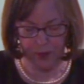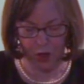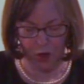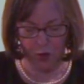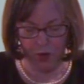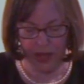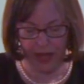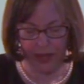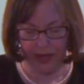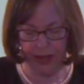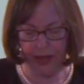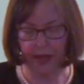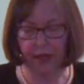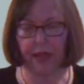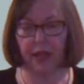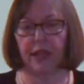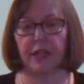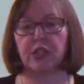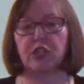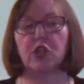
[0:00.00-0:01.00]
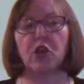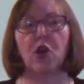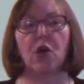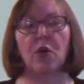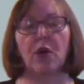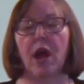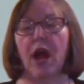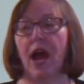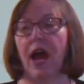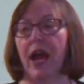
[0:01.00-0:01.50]
okay,
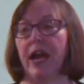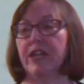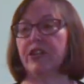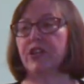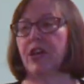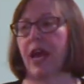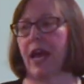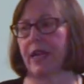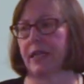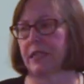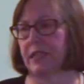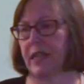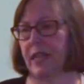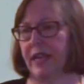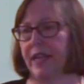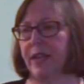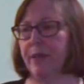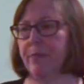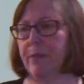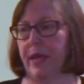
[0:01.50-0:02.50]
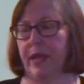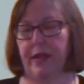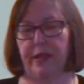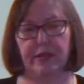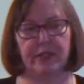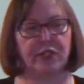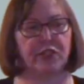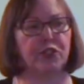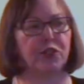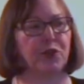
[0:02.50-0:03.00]
so hijacked
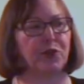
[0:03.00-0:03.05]
emails.